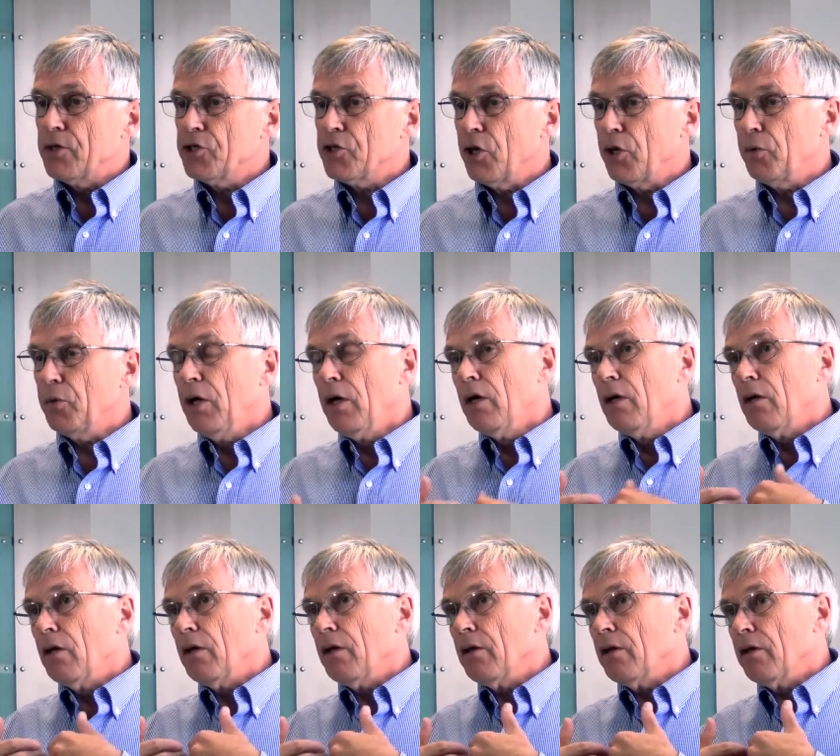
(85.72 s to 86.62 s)
So
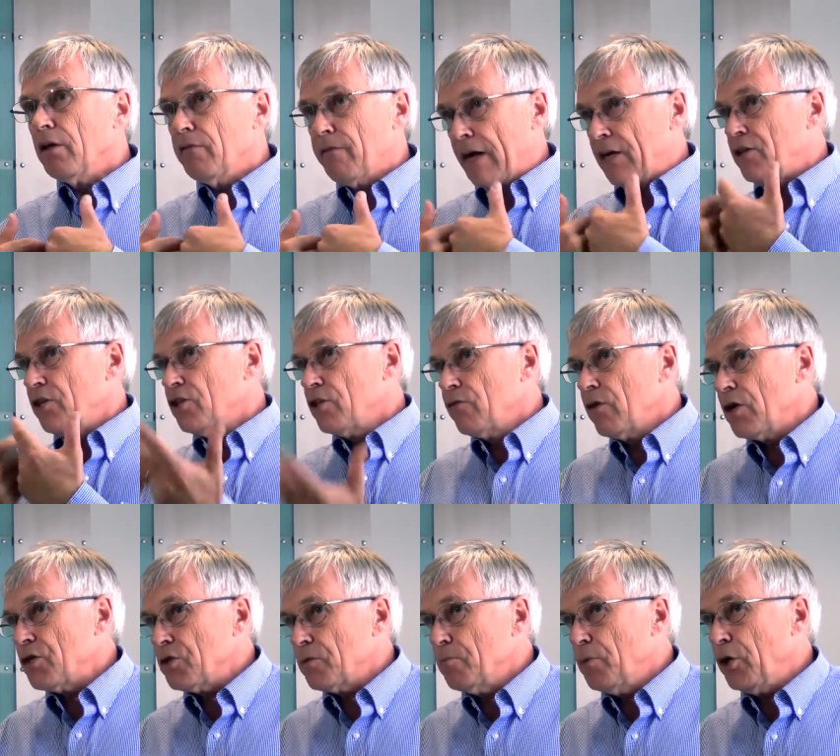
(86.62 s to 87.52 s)
the advantage
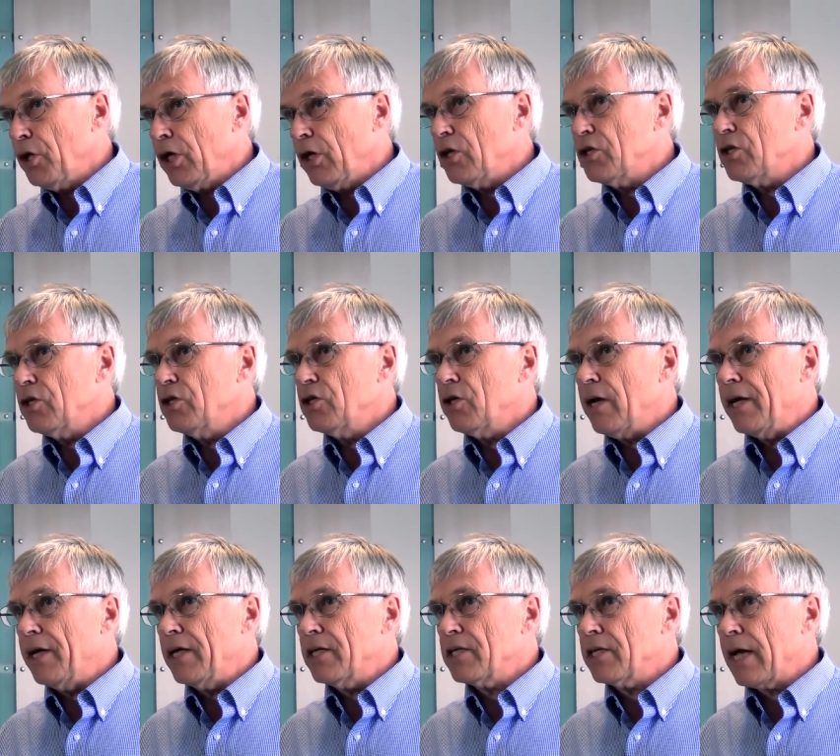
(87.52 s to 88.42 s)
of us putting this
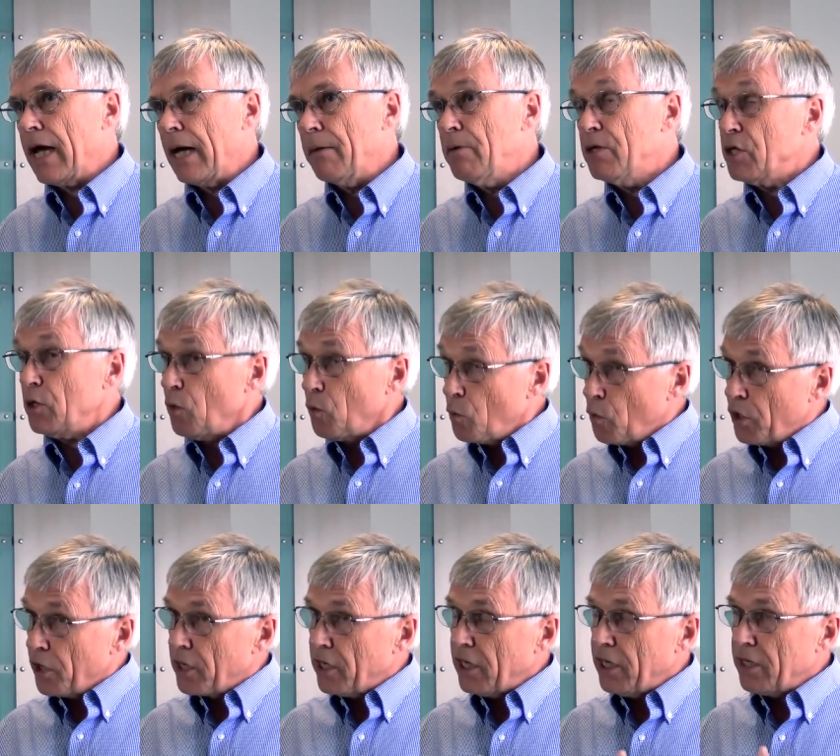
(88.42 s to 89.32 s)
into NX CAM is that
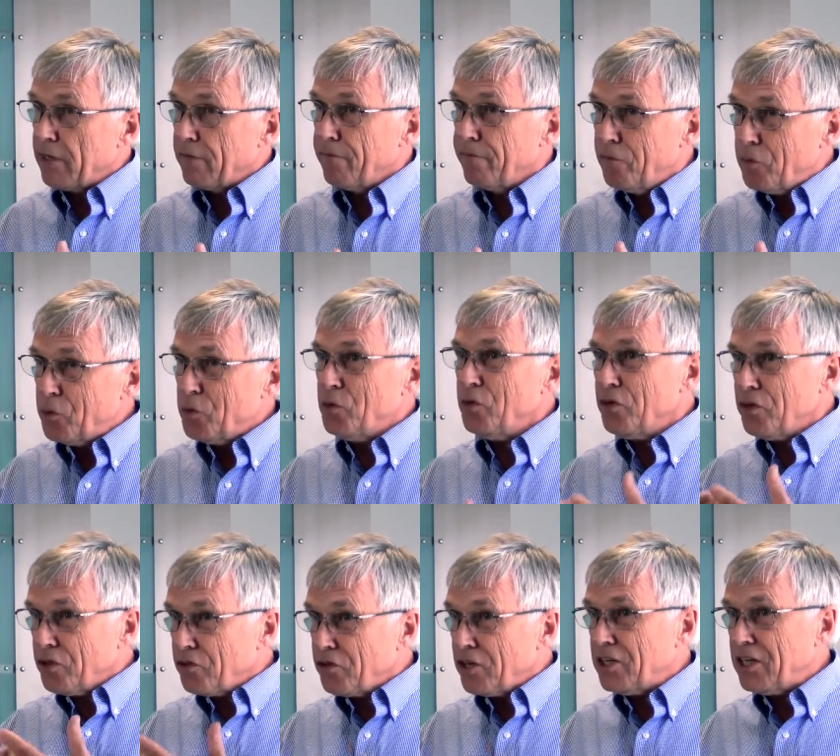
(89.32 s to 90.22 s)
we're working in a full
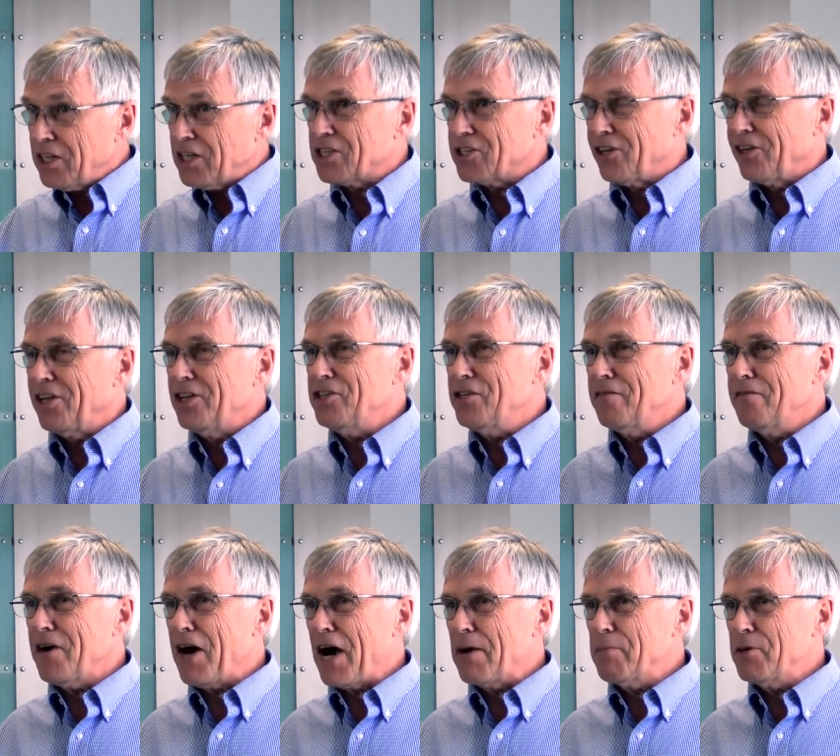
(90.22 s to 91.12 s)
3D solids
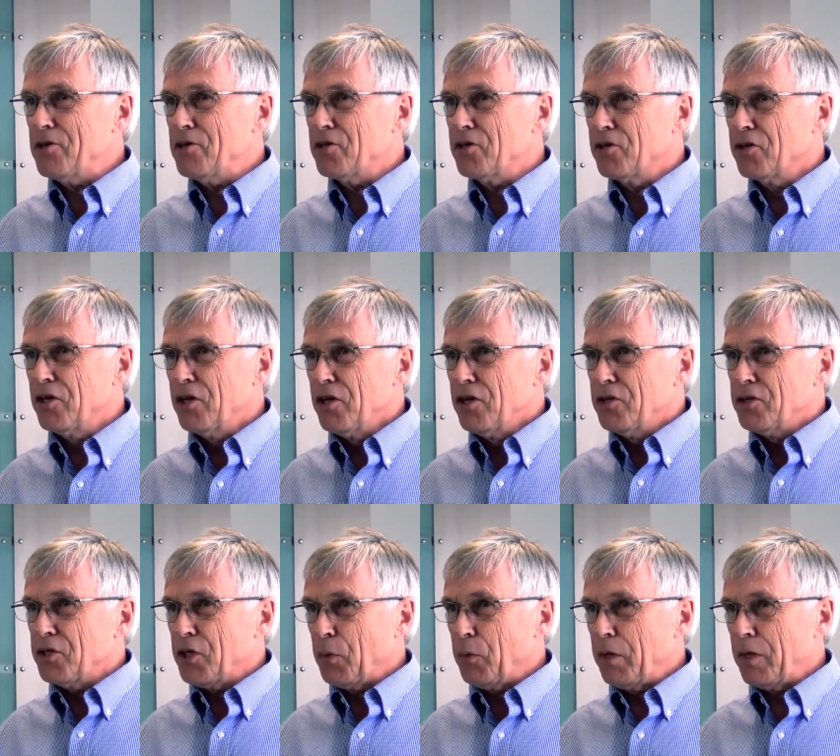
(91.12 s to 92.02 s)
environment,
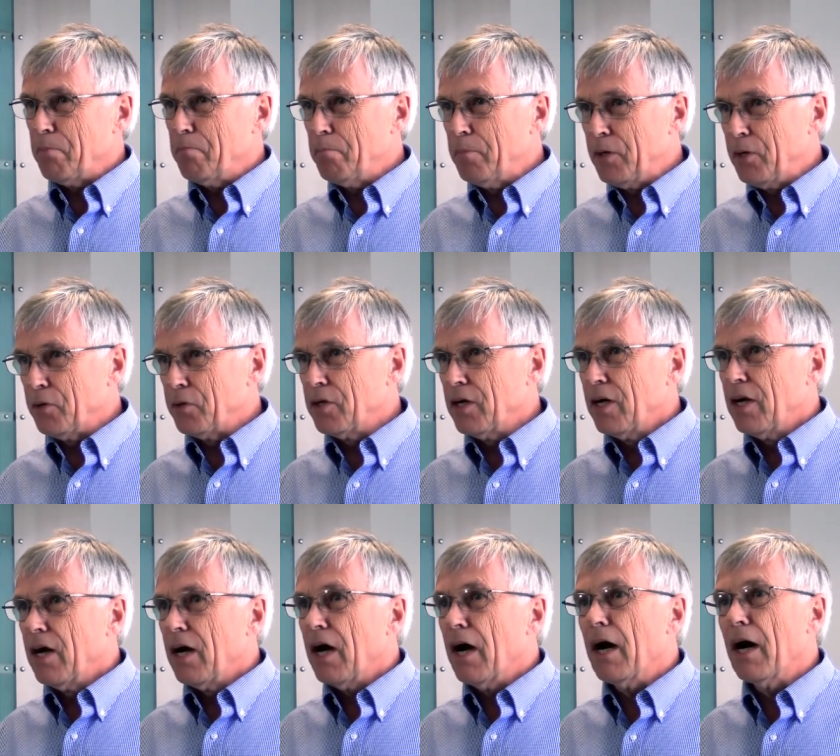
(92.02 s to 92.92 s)
so we can build
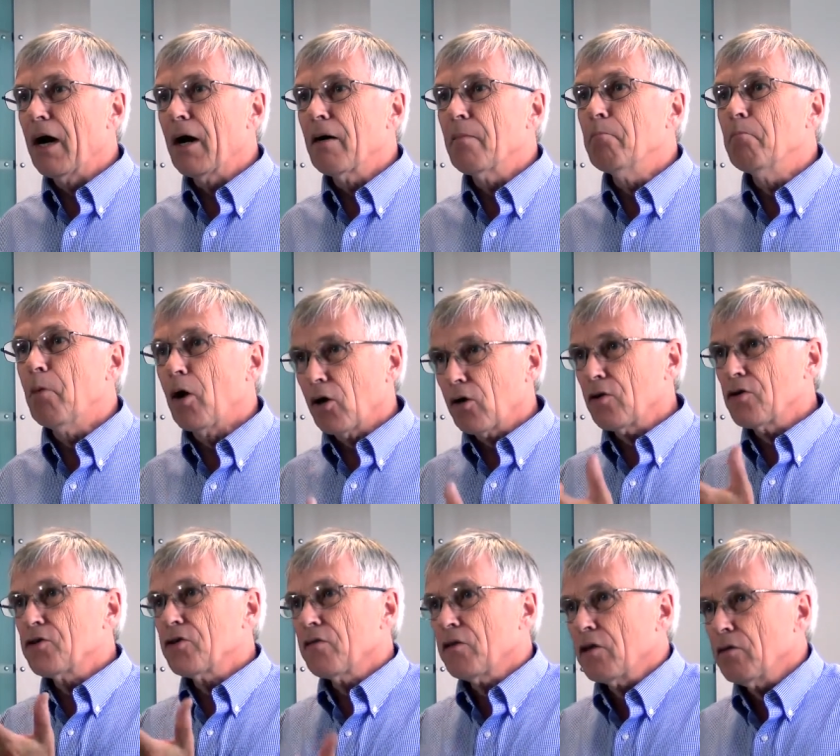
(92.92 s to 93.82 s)

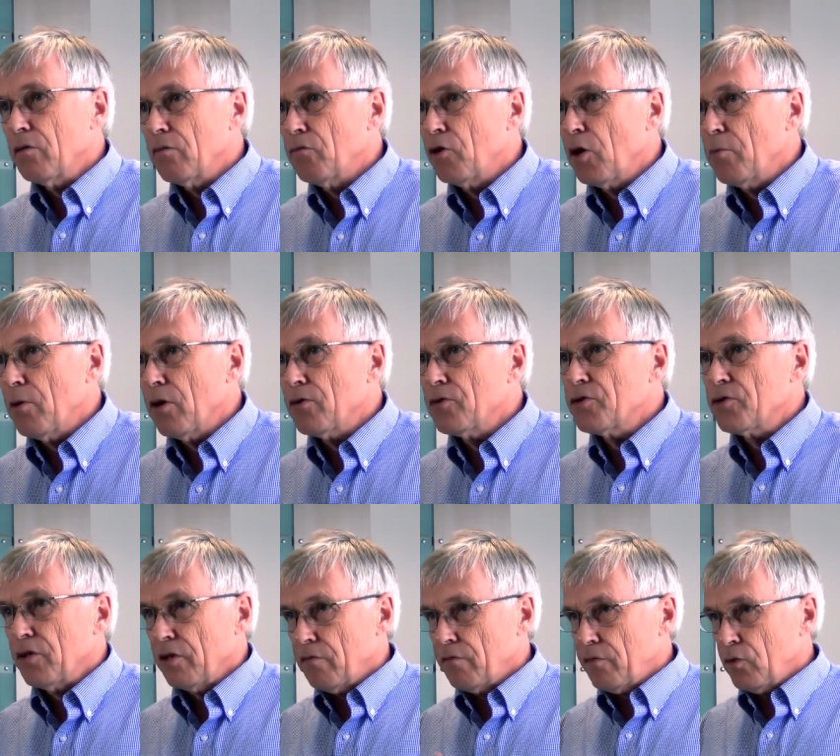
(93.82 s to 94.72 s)
models of the
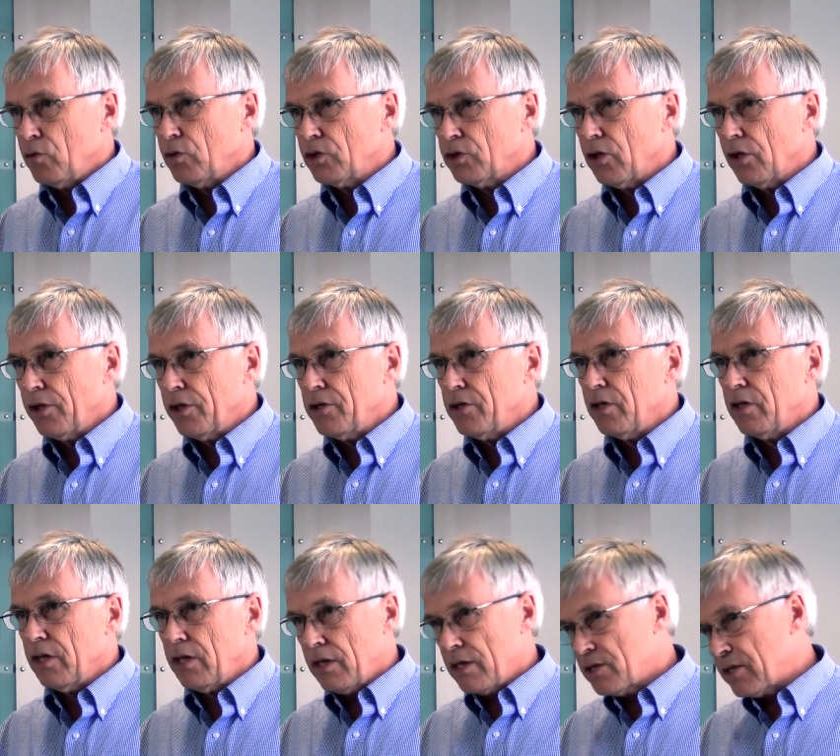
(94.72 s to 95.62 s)
robots in full solid
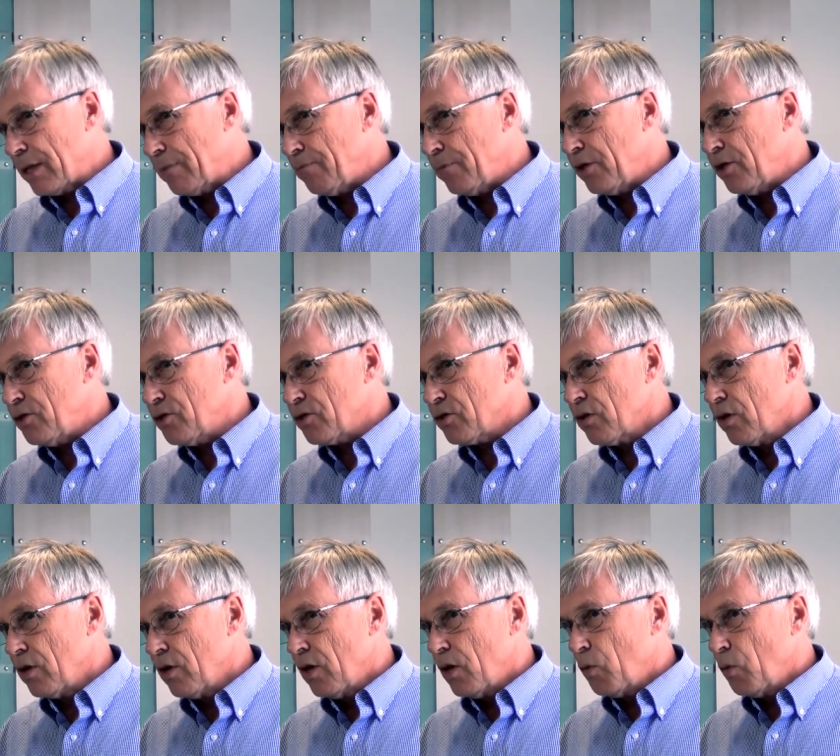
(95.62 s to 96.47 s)
in assemblies.